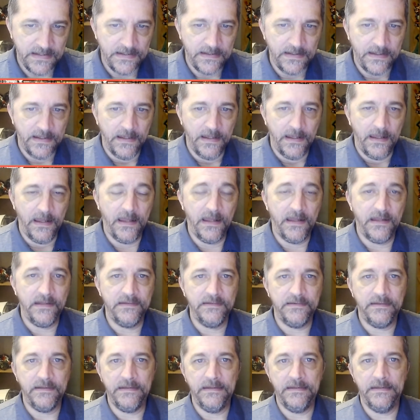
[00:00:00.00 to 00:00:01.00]
And
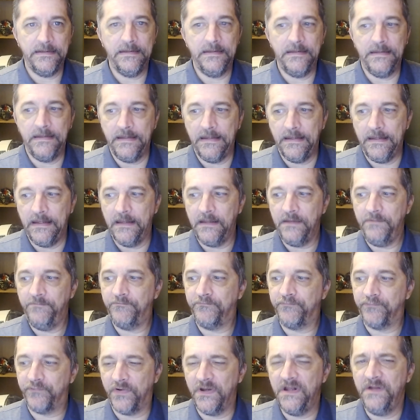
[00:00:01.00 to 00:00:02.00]
it
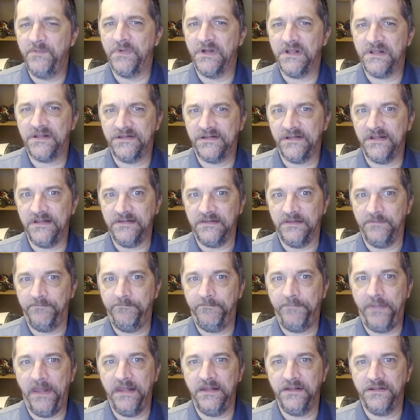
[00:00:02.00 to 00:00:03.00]
pretty much set the
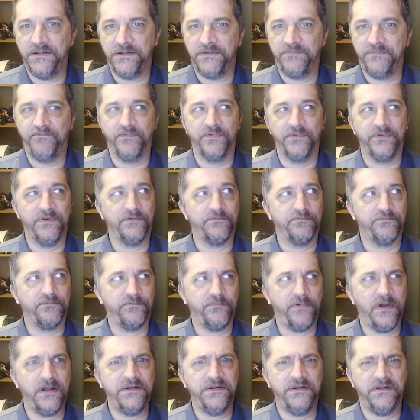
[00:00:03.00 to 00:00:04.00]
pace for the
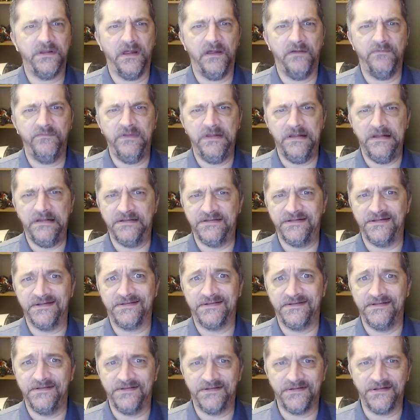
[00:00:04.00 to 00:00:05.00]
rest of the
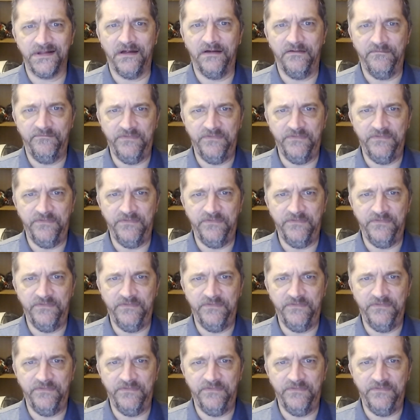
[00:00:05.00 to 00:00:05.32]
existence of this